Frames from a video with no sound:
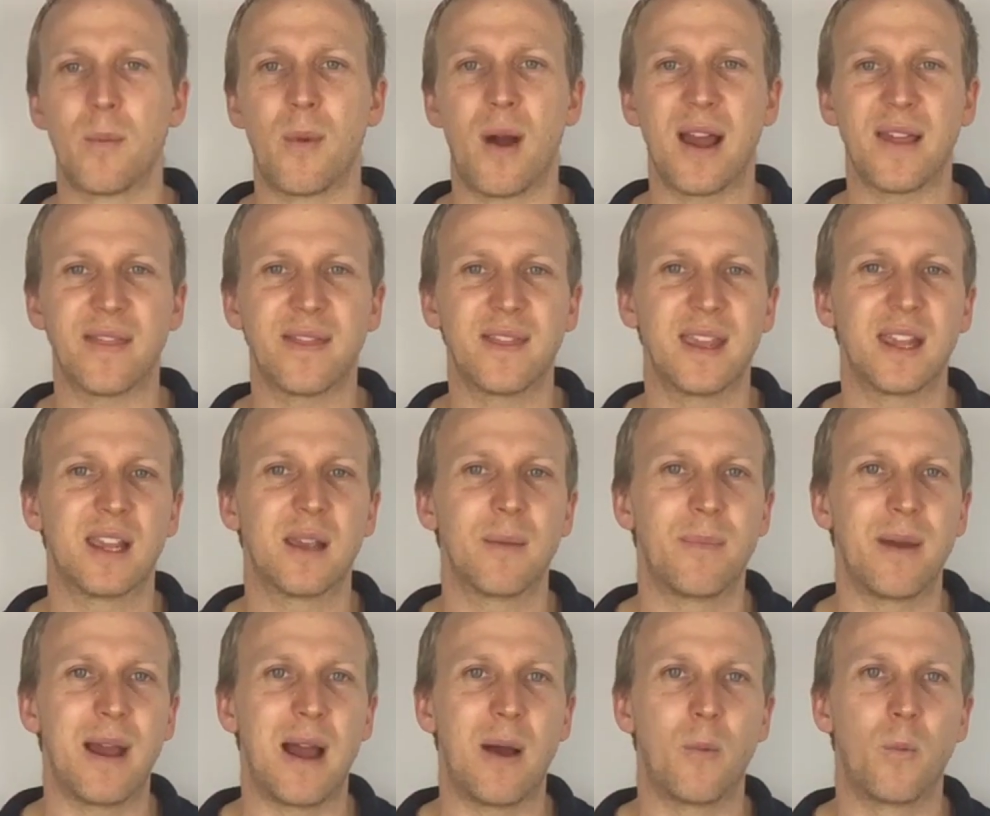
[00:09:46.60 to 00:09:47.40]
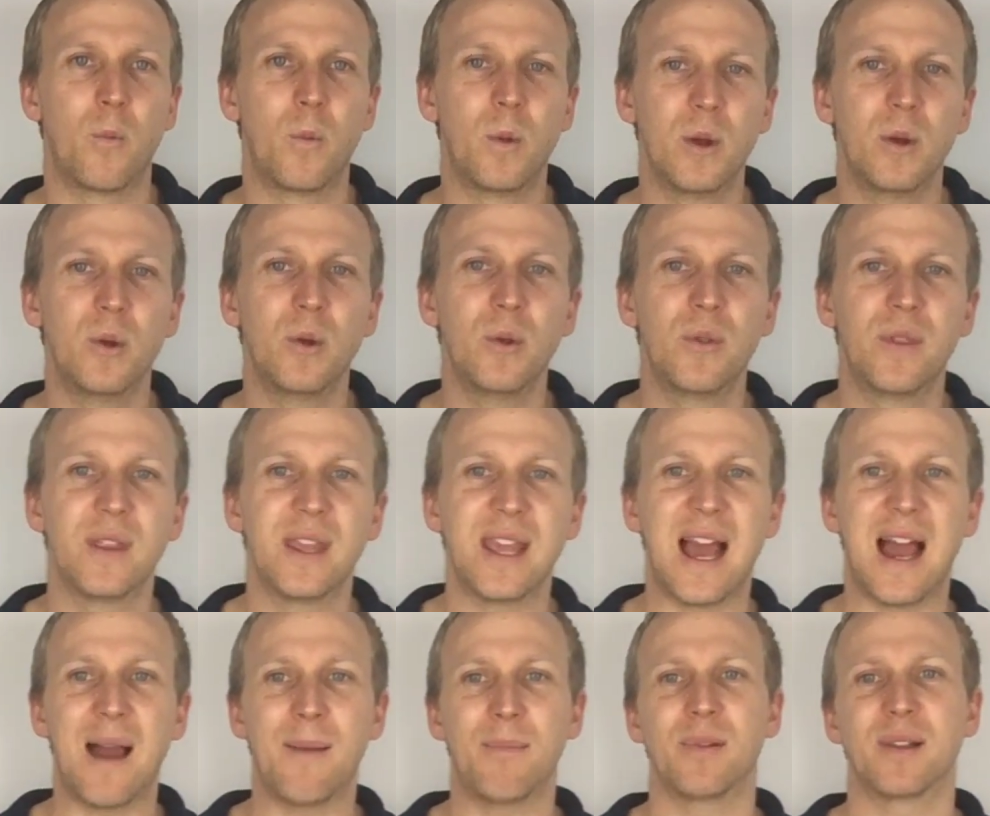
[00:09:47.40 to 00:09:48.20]
might think about, will the
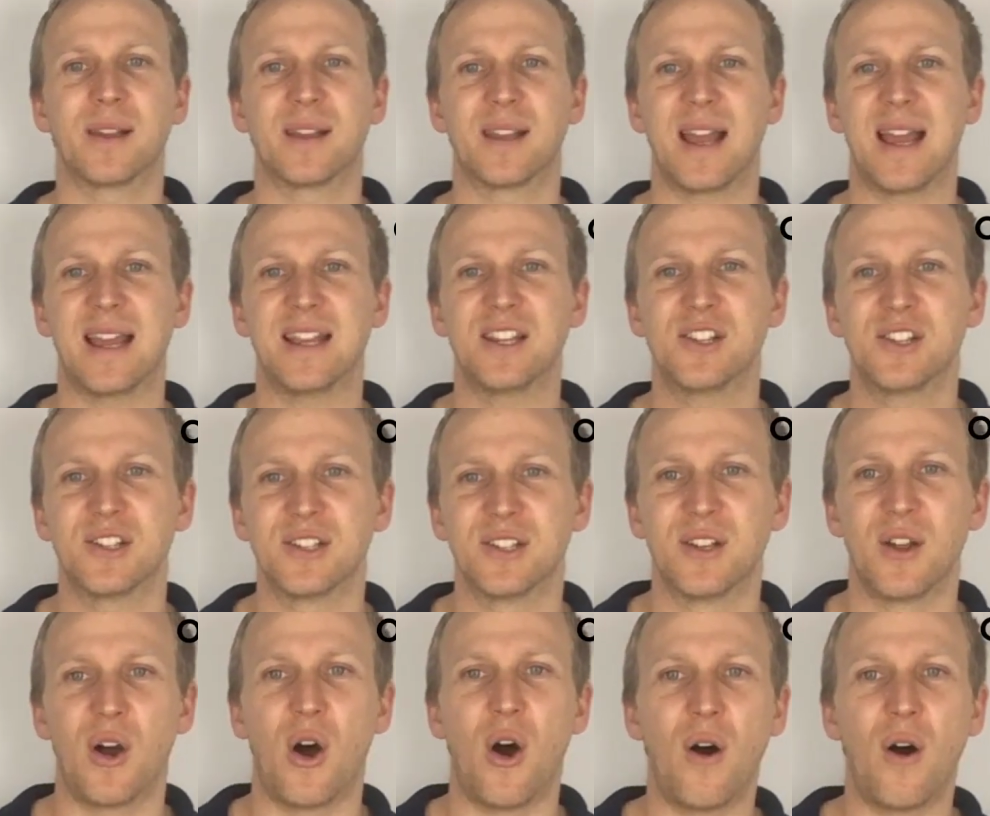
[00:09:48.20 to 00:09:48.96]
application